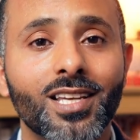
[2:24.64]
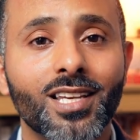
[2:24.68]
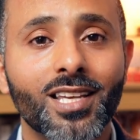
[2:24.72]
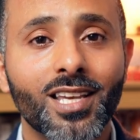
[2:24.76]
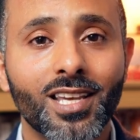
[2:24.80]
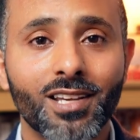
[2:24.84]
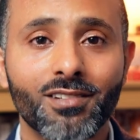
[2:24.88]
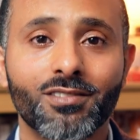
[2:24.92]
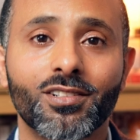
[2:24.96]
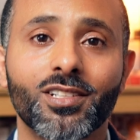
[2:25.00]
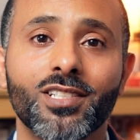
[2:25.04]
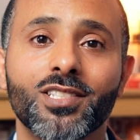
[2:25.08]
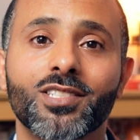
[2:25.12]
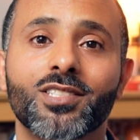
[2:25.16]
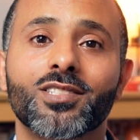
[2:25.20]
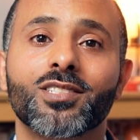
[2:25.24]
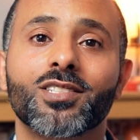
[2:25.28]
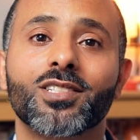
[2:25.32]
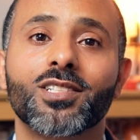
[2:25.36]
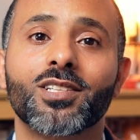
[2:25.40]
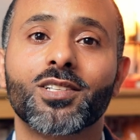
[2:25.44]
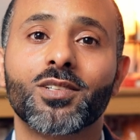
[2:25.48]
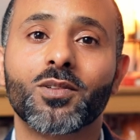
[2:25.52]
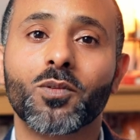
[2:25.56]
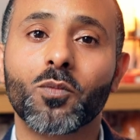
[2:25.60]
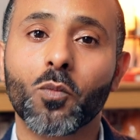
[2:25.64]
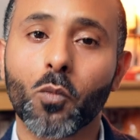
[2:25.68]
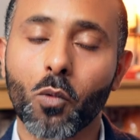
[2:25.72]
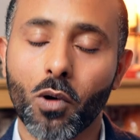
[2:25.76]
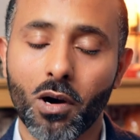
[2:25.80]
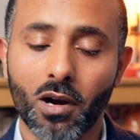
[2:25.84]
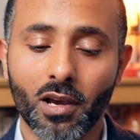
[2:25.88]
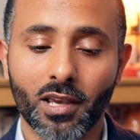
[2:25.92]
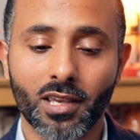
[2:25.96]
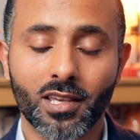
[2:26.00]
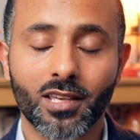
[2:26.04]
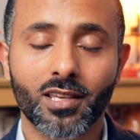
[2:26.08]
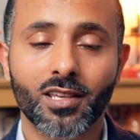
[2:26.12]
Here is
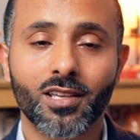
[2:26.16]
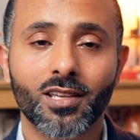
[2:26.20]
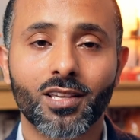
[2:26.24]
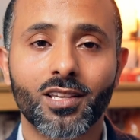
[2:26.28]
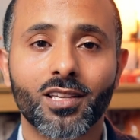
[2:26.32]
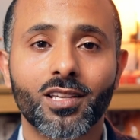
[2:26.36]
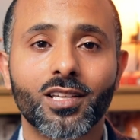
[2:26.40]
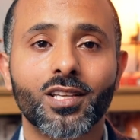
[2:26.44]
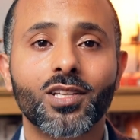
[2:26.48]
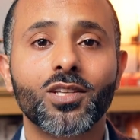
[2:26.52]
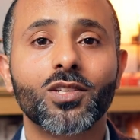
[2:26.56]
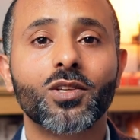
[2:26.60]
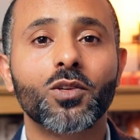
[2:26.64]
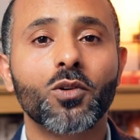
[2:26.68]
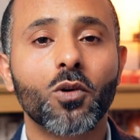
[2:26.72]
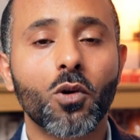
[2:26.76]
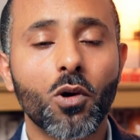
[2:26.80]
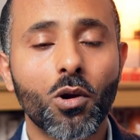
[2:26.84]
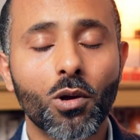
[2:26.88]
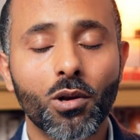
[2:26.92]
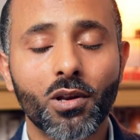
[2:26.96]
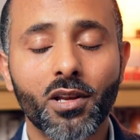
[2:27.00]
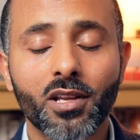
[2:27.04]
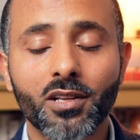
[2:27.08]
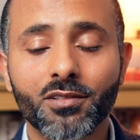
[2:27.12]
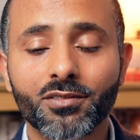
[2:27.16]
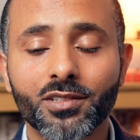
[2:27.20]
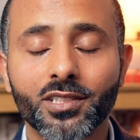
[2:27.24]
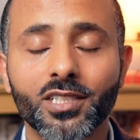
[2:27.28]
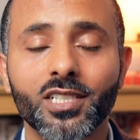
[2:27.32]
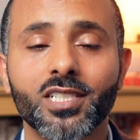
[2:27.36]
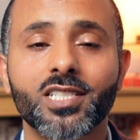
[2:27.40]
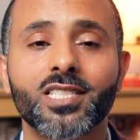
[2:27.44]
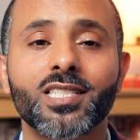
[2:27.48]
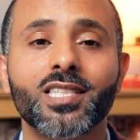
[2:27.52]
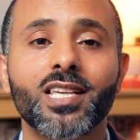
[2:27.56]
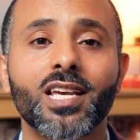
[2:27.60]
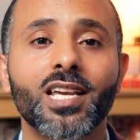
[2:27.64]
why. You only
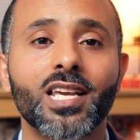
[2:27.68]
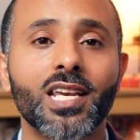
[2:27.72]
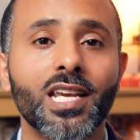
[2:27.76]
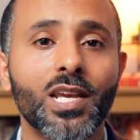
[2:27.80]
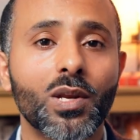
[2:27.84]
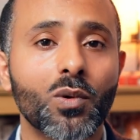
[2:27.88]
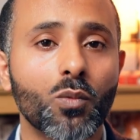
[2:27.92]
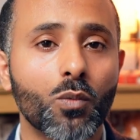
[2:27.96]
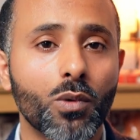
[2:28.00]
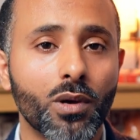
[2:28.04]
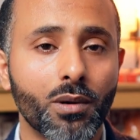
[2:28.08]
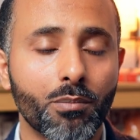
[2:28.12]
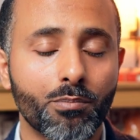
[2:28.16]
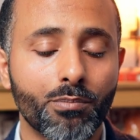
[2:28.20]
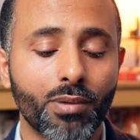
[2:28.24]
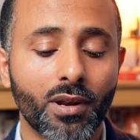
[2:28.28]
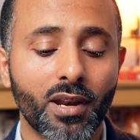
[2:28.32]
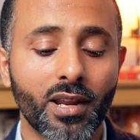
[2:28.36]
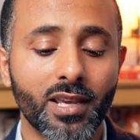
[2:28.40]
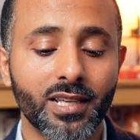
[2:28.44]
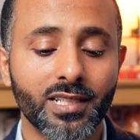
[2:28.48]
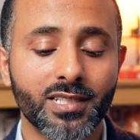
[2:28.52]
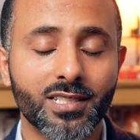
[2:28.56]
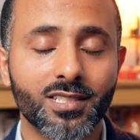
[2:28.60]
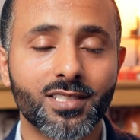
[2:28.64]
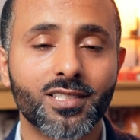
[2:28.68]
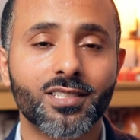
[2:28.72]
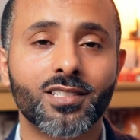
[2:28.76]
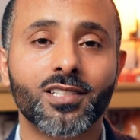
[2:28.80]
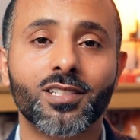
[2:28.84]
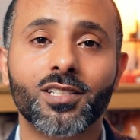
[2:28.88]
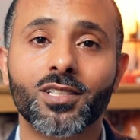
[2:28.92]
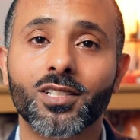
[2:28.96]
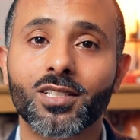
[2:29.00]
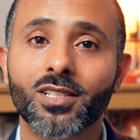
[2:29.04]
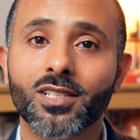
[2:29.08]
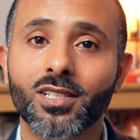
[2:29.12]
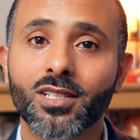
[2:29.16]
register in one place,
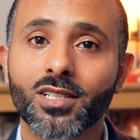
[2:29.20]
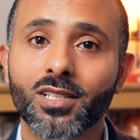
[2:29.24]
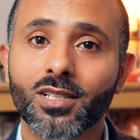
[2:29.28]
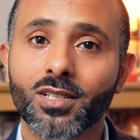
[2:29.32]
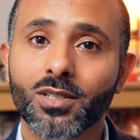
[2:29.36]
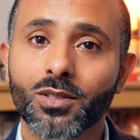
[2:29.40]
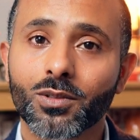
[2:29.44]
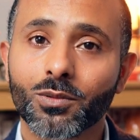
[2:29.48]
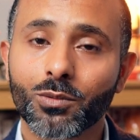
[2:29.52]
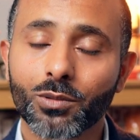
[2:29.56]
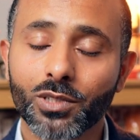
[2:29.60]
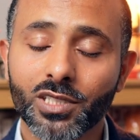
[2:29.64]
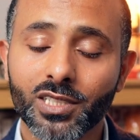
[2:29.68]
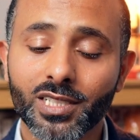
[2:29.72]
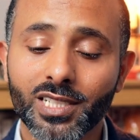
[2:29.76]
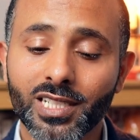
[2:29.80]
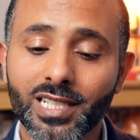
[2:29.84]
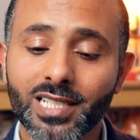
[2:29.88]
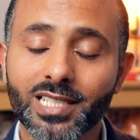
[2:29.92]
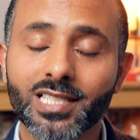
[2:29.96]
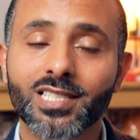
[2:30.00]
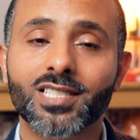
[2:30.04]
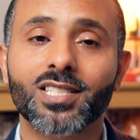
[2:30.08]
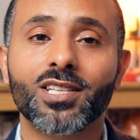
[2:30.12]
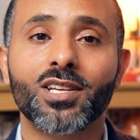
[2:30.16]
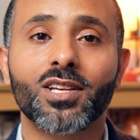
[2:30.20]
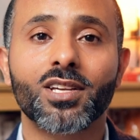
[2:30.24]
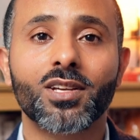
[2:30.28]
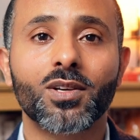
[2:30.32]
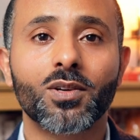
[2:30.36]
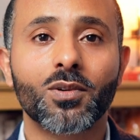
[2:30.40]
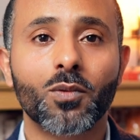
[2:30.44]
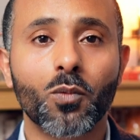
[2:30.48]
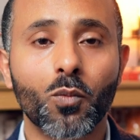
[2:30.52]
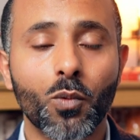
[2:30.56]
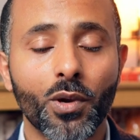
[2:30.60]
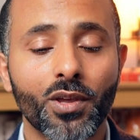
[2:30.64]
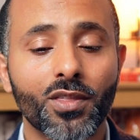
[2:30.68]
which is
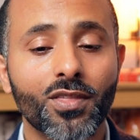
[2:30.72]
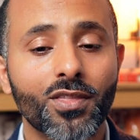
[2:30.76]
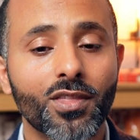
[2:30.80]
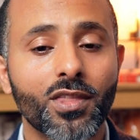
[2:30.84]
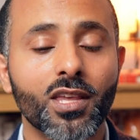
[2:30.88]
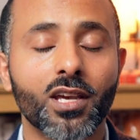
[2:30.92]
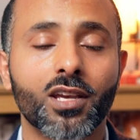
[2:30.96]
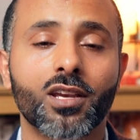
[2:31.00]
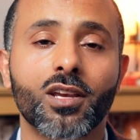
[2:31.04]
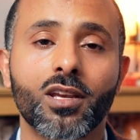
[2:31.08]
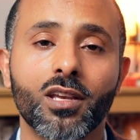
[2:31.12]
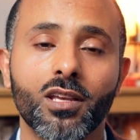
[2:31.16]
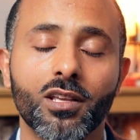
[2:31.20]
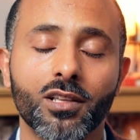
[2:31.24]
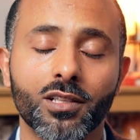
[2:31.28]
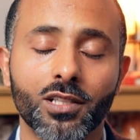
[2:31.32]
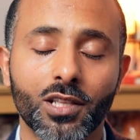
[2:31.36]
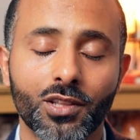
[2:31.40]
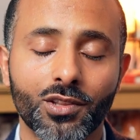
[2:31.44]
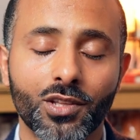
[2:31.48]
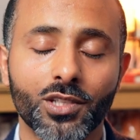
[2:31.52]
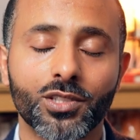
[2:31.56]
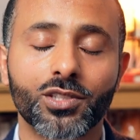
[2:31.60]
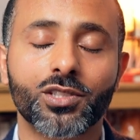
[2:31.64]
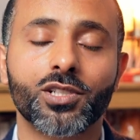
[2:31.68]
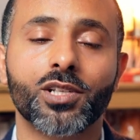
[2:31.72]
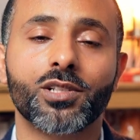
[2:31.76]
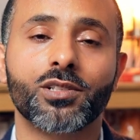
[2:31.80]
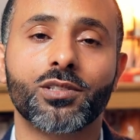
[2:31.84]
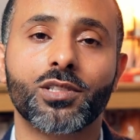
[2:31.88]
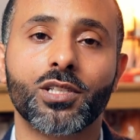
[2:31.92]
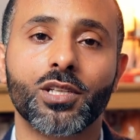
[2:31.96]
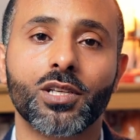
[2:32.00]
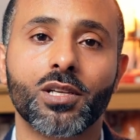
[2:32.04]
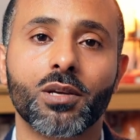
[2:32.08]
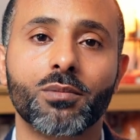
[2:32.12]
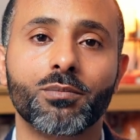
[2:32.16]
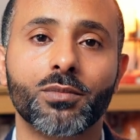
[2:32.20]
with the
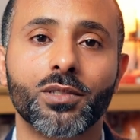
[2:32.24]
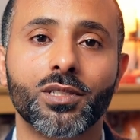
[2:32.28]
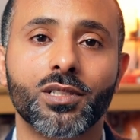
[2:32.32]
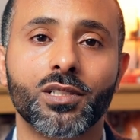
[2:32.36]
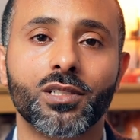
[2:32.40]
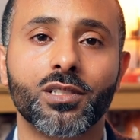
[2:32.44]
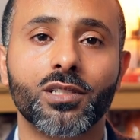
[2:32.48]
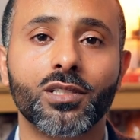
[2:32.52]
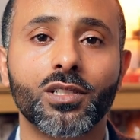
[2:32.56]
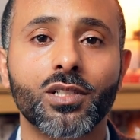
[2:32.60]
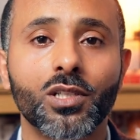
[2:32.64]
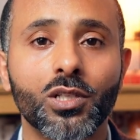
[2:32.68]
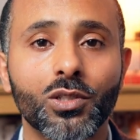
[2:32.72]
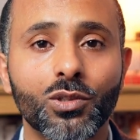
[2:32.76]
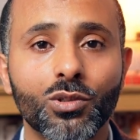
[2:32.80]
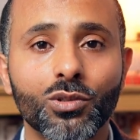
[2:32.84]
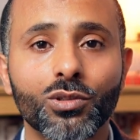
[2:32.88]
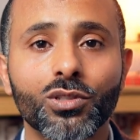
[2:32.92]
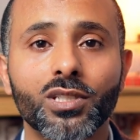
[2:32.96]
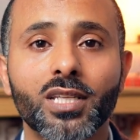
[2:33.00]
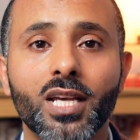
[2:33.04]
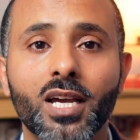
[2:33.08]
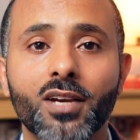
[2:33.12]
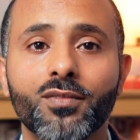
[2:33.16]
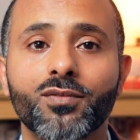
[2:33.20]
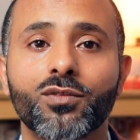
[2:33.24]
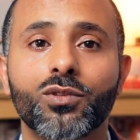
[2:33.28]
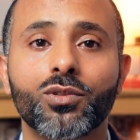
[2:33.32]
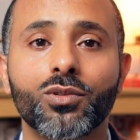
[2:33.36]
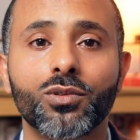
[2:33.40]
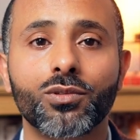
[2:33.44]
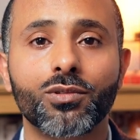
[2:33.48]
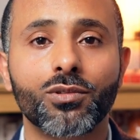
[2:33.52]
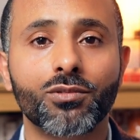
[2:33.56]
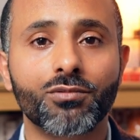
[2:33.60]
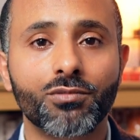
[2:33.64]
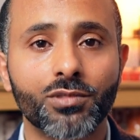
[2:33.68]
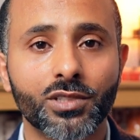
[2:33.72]
Charity Commission. You don't have
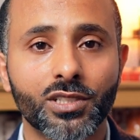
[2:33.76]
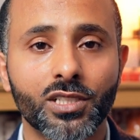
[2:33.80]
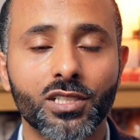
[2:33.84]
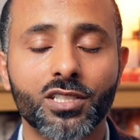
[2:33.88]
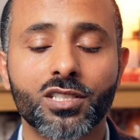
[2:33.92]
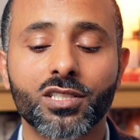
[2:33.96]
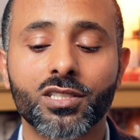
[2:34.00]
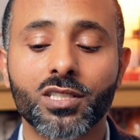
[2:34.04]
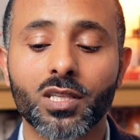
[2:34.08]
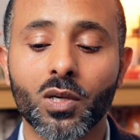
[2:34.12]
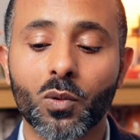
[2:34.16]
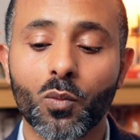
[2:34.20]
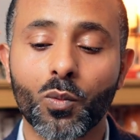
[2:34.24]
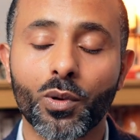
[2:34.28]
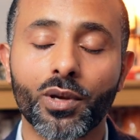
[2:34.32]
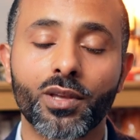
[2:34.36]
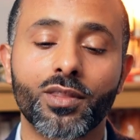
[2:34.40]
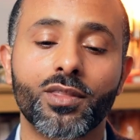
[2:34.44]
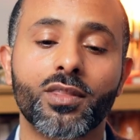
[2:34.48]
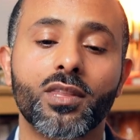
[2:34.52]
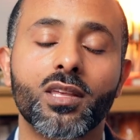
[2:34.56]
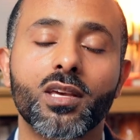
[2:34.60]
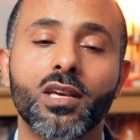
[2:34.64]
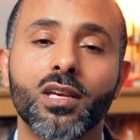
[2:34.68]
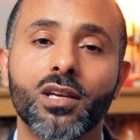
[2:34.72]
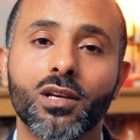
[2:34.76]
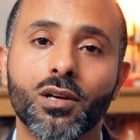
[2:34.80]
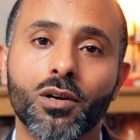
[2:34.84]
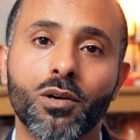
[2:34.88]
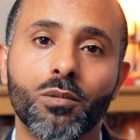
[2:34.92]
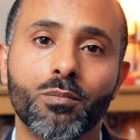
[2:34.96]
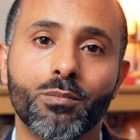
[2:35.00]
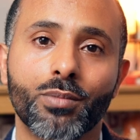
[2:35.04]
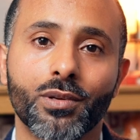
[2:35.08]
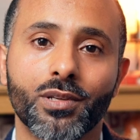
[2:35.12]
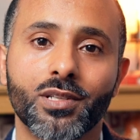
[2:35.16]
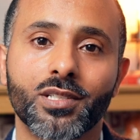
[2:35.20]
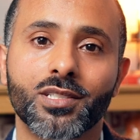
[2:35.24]
to register with
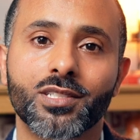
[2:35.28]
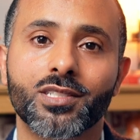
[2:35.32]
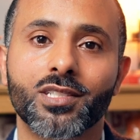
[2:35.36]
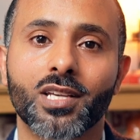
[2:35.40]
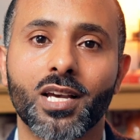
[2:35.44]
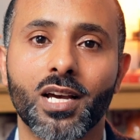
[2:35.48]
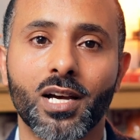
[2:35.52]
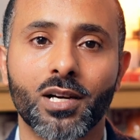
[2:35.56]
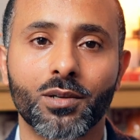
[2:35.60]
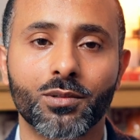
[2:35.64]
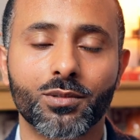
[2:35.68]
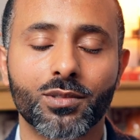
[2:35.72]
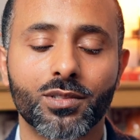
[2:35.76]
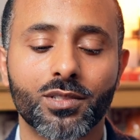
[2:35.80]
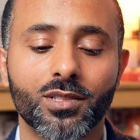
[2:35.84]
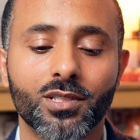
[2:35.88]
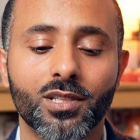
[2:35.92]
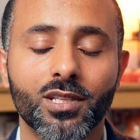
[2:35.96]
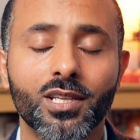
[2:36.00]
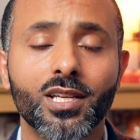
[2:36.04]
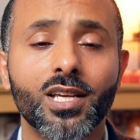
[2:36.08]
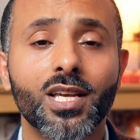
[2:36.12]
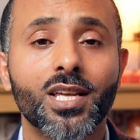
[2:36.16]
Companies House.